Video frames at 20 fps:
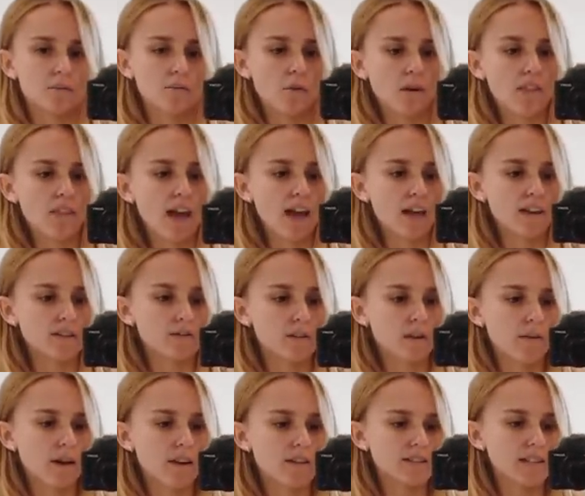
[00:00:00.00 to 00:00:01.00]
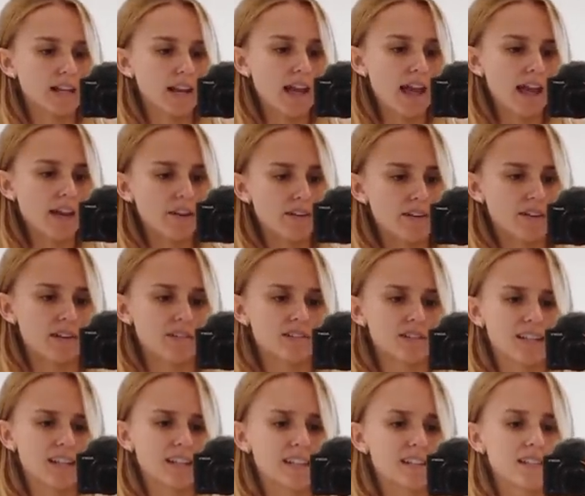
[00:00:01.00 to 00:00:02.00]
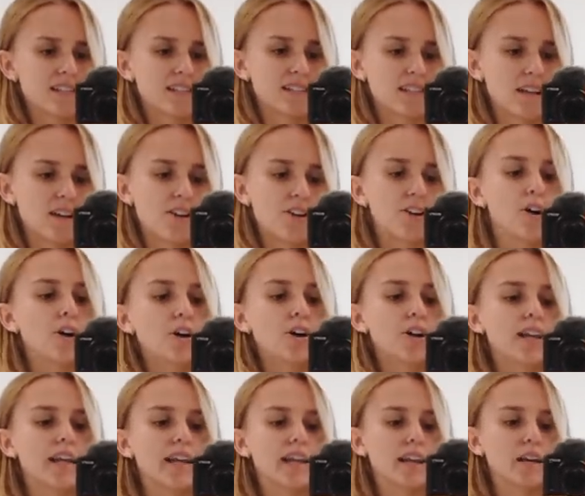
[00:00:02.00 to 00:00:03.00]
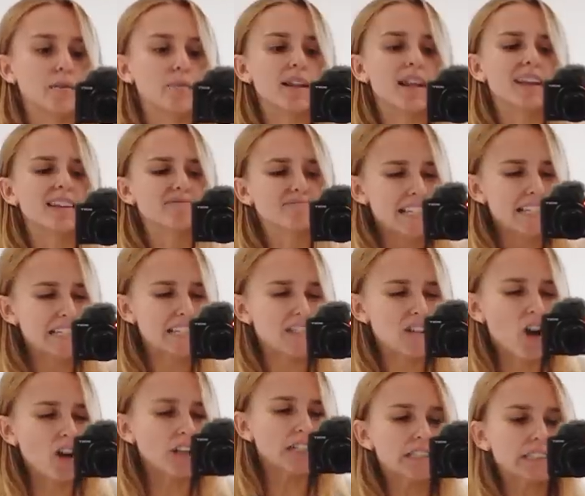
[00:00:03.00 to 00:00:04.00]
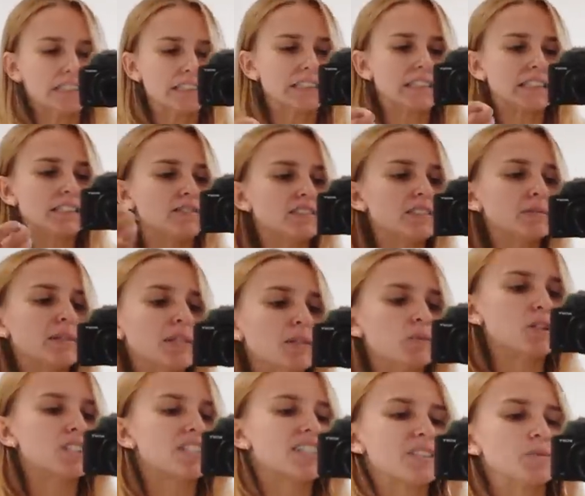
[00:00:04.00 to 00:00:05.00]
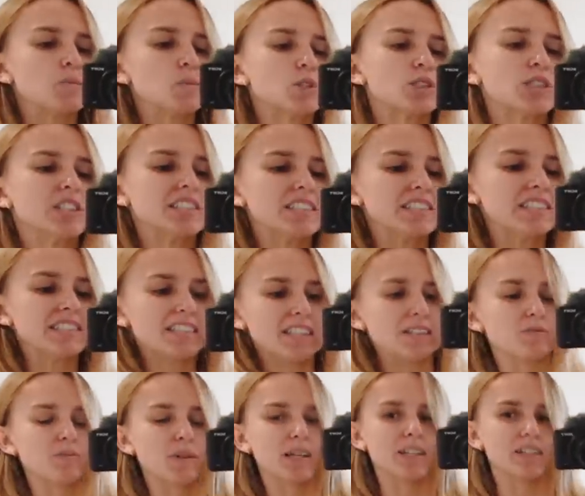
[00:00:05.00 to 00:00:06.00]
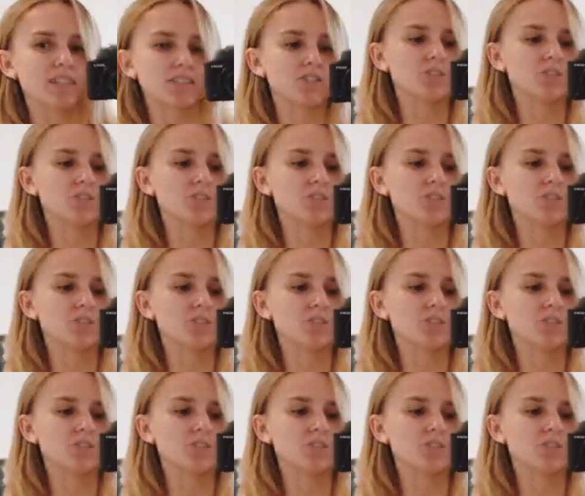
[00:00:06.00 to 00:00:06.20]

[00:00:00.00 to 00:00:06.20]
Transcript: what the hell do I wear as a layer? And I just like stick on a hoodie and I'd be like, it's not giving me what I want it to give me, because